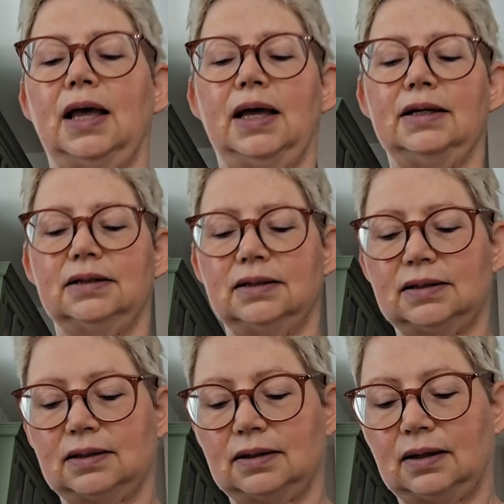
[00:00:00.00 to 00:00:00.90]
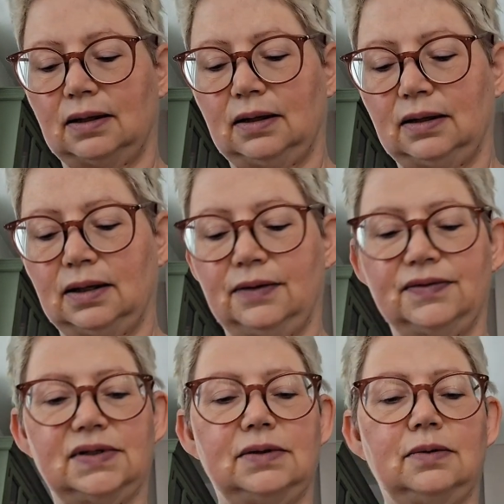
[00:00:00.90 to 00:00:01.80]
and I
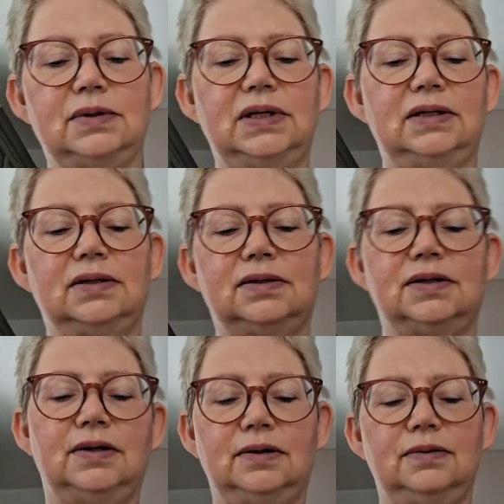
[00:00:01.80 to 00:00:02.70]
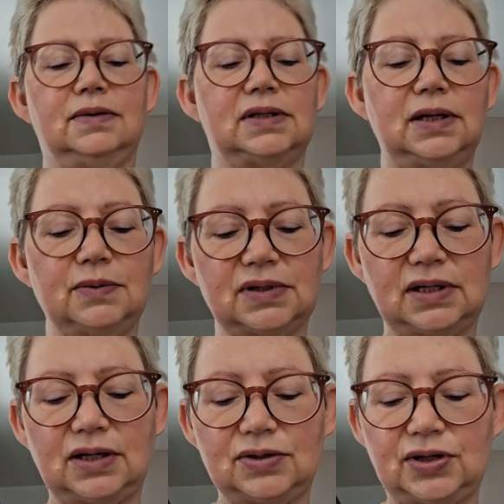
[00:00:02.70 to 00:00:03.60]
have started to slip
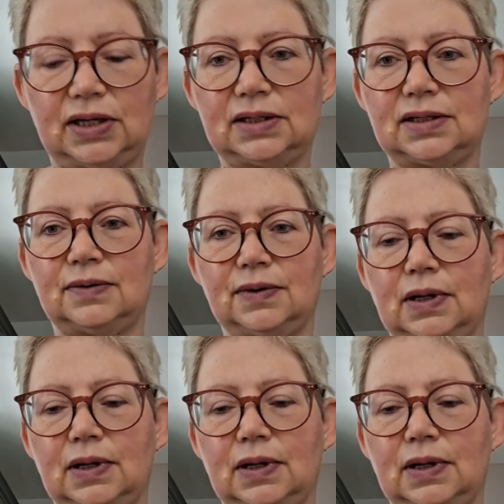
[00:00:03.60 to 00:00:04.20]
stitch it